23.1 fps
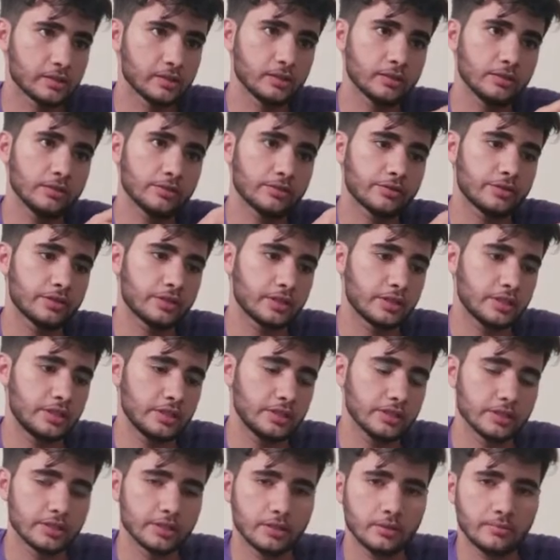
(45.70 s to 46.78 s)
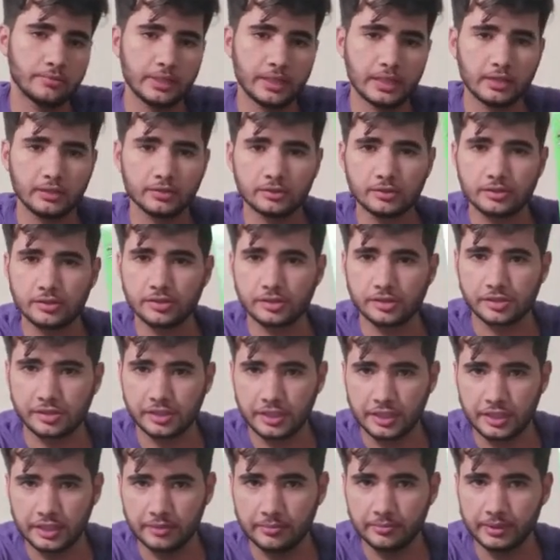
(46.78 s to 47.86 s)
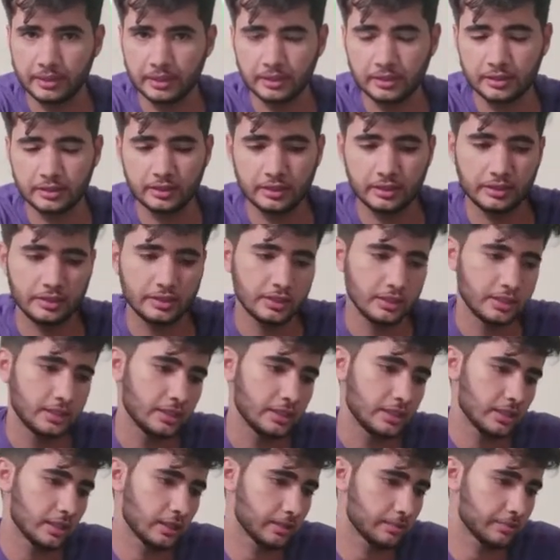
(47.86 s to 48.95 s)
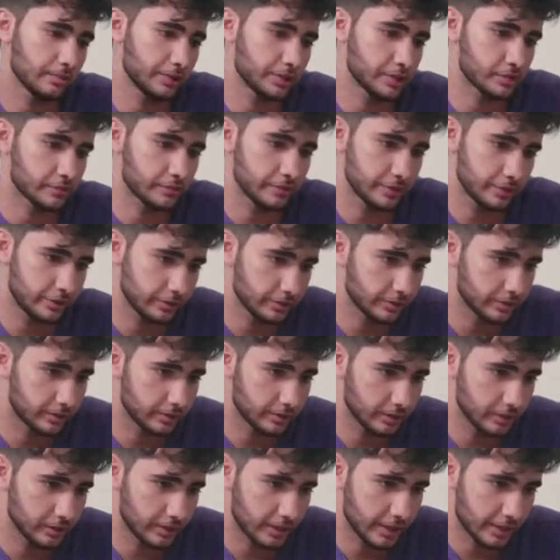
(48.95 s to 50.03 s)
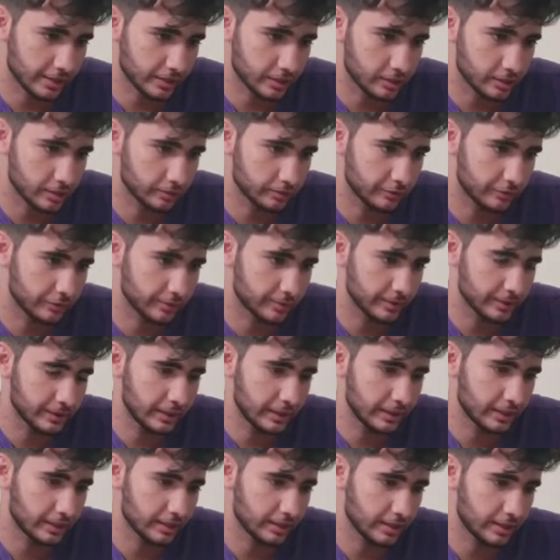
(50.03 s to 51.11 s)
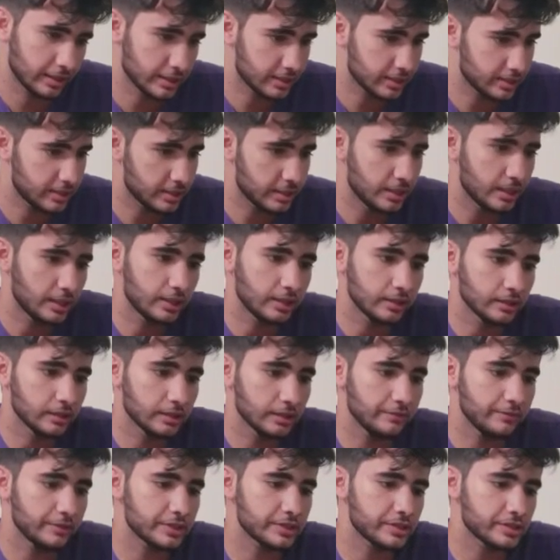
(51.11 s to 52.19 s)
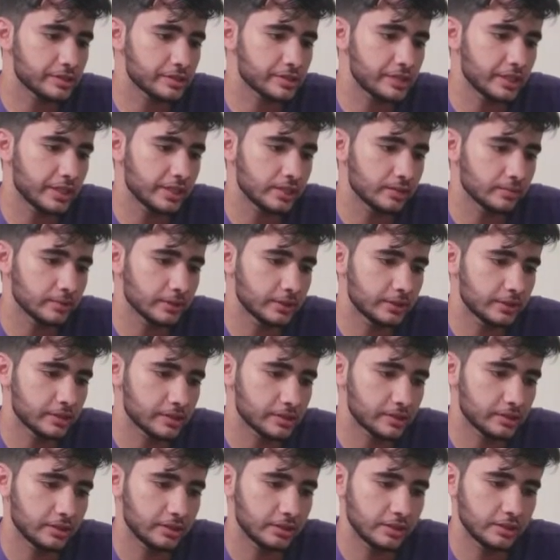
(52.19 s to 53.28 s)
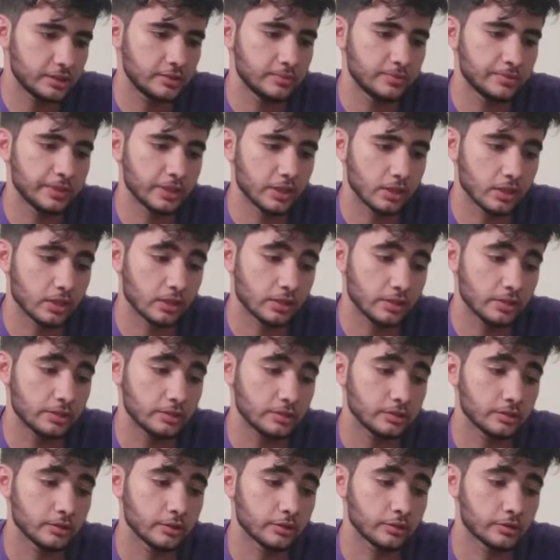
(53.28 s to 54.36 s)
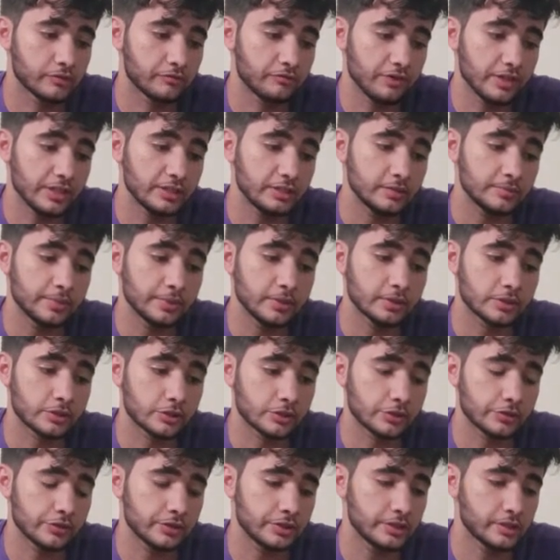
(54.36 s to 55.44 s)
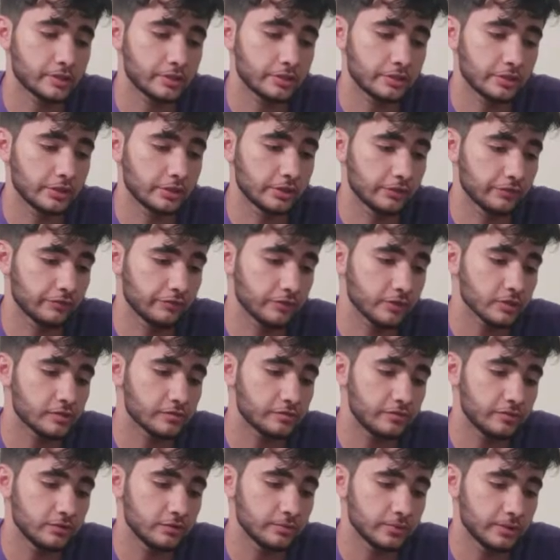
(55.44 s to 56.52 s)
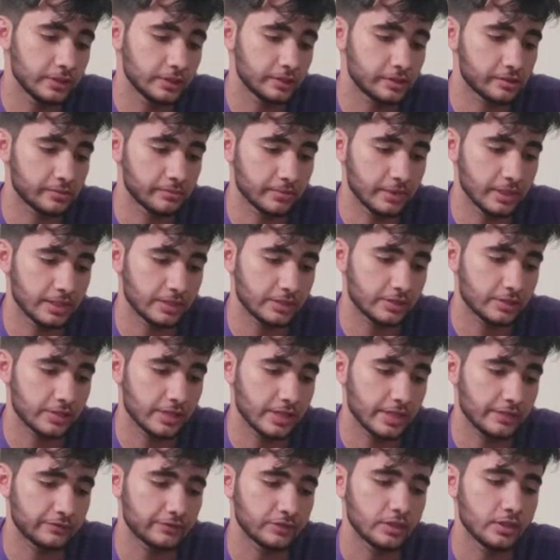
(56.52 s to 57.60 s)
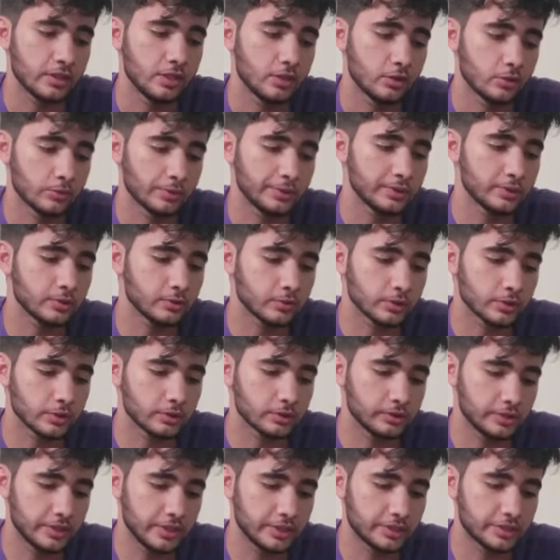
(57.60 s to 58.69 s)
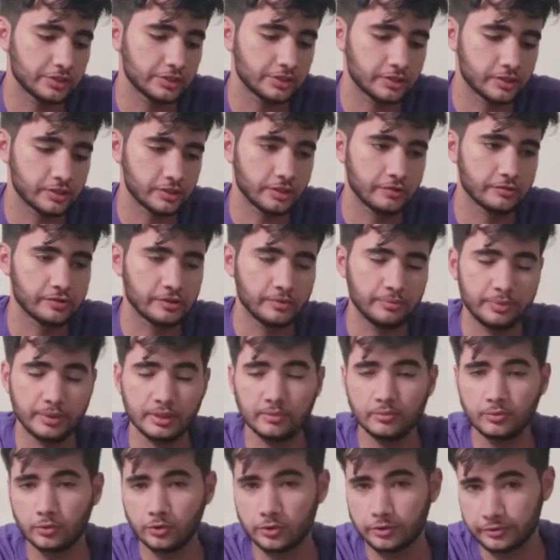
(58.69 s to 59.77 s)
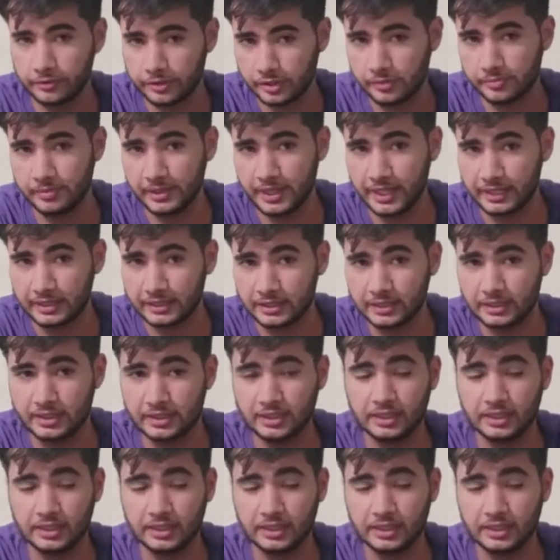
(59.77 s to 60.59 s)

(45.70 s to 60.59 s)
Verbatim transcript: a little thing here about sustainability. Let me just read you a, an excerpt from it that I liked. Living sustainably doesn't need to be hard, though it's fine to punch trees during your first few minutes in Minecraft, real world nature deserves a bit more respect.